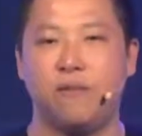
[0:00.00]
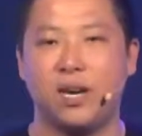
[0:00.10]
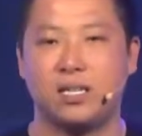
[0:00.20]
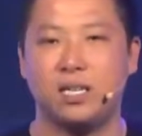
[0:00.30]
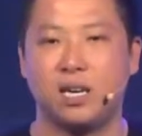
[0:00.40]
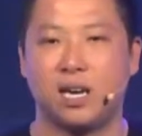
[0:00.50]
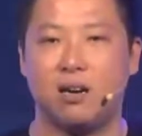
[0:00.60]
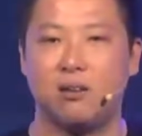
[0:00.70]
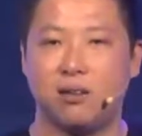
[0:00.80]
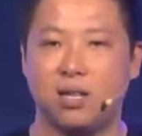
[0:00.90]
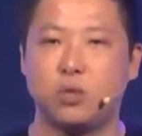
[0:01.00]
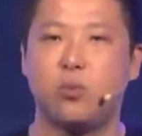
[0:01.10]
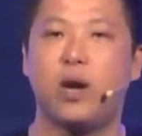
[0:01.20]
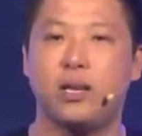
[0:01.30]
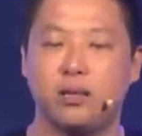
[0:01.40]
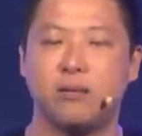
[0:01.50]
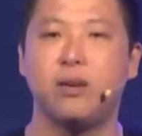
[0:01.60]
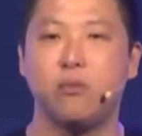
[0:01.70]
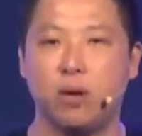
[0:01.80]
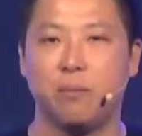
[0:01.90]
investing account, that's where the
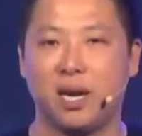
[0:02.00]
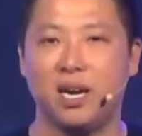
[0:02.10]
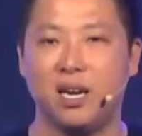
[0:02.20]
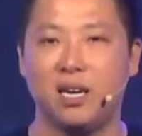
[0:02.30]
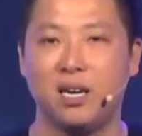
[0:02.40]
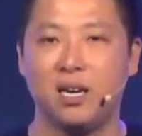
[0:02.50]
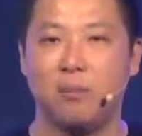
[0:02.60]
real work begins.